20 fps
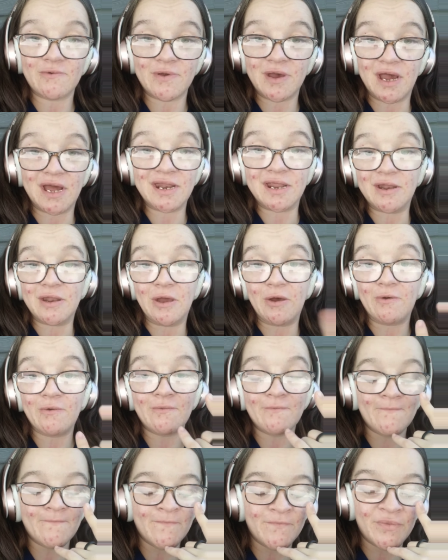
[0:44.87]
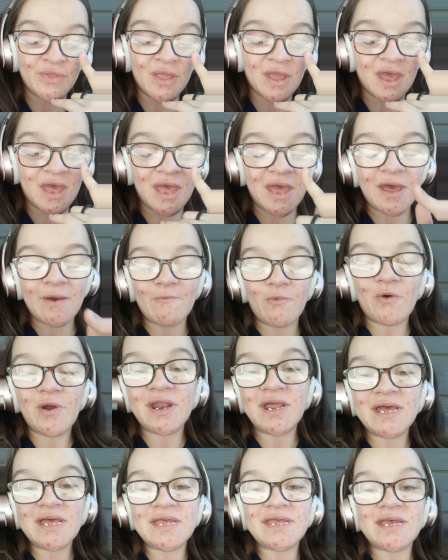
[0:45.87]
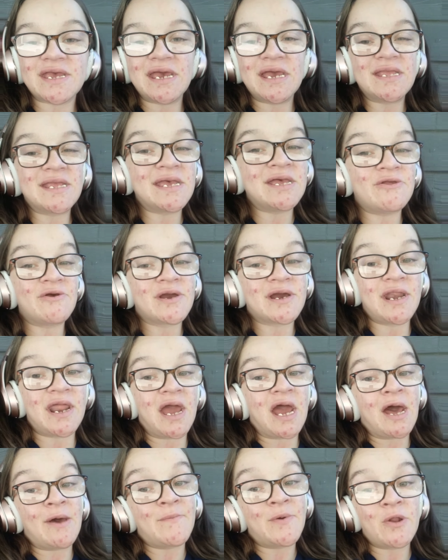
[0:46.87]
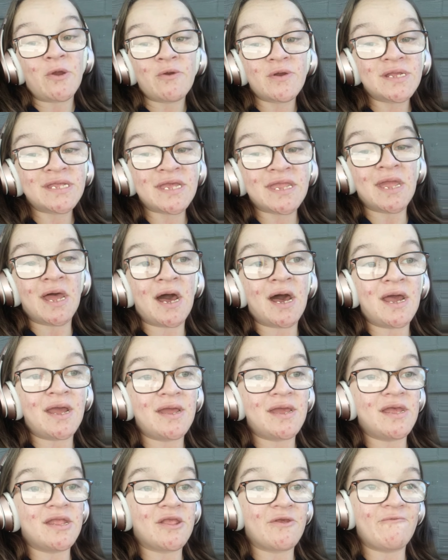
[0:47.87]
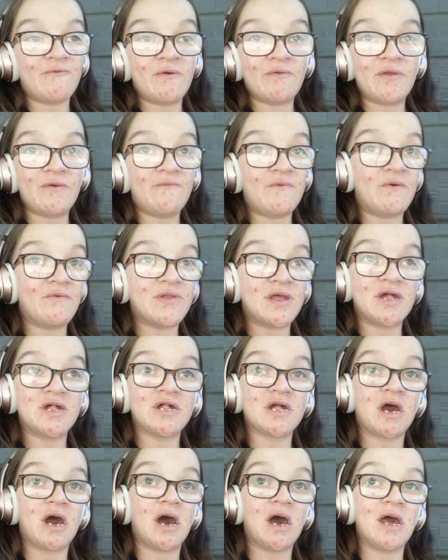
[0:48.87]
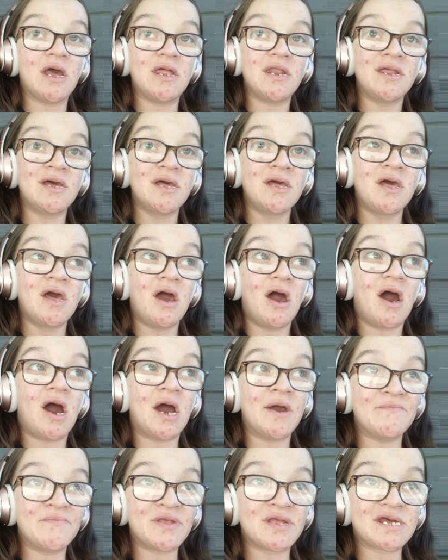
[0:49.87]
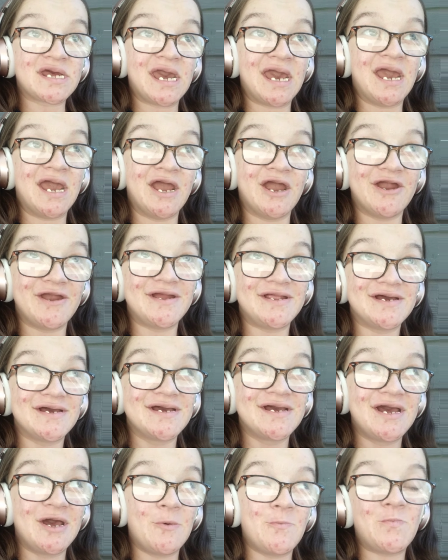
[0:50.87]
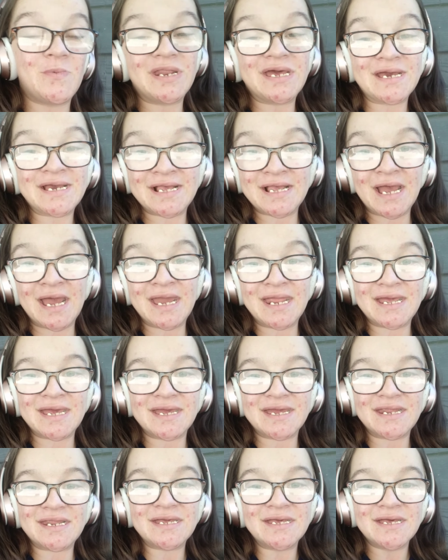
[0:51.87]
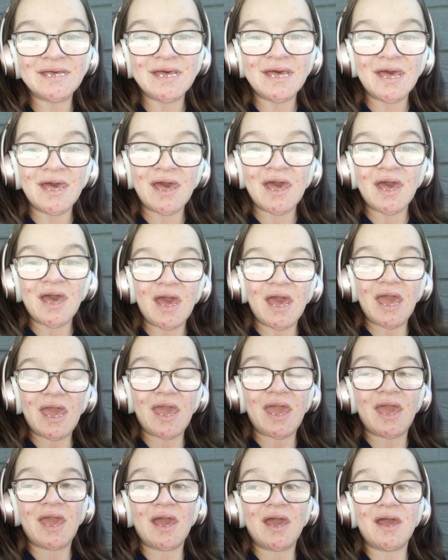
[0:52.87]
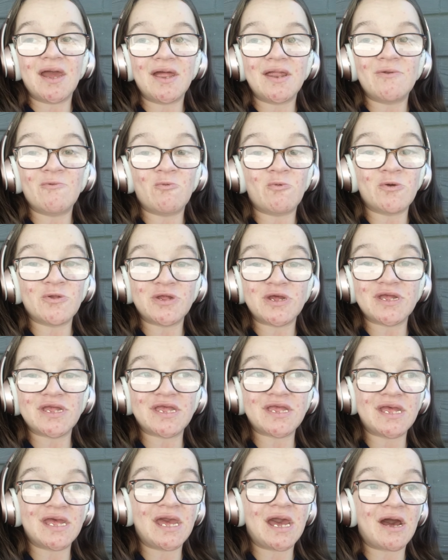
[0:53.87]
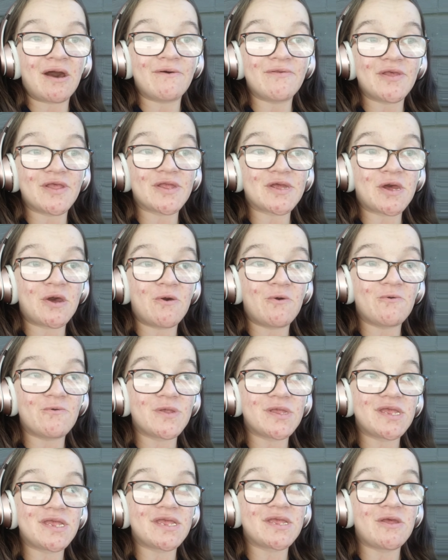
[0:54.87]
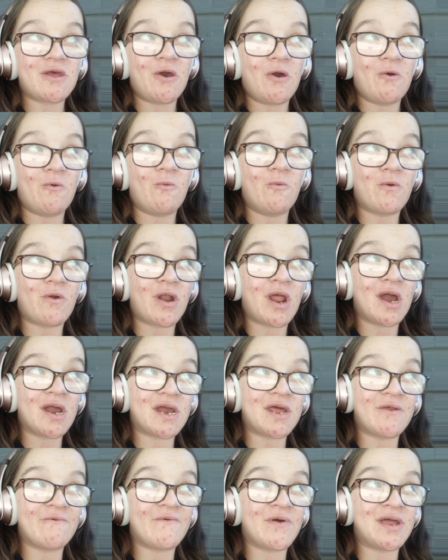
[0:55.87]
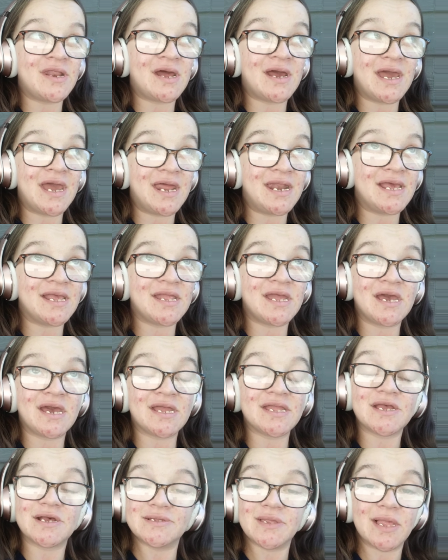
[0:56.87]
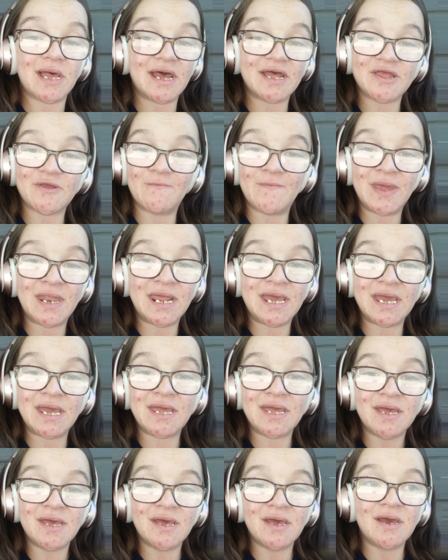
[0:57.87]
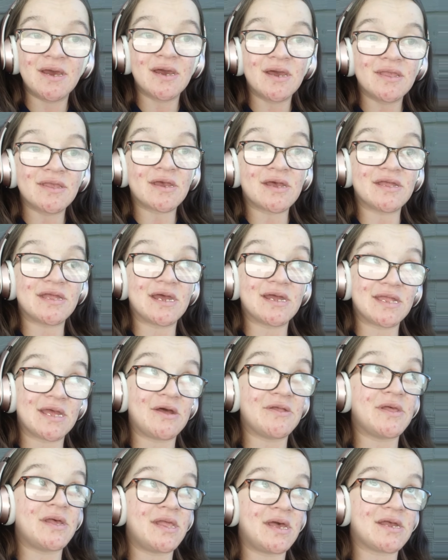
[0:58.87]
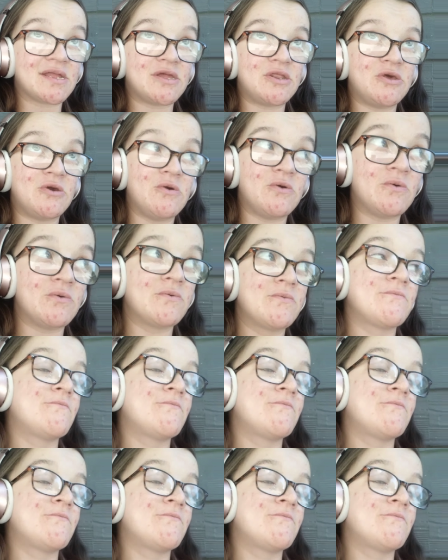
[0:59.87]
I don't know. Point is, it's either going to happen or it's not. It's a 50 50 shot. I'm scared, but excited and we'll just see how this goes. We're not going to find out anything until the last minute because that's how they like to do.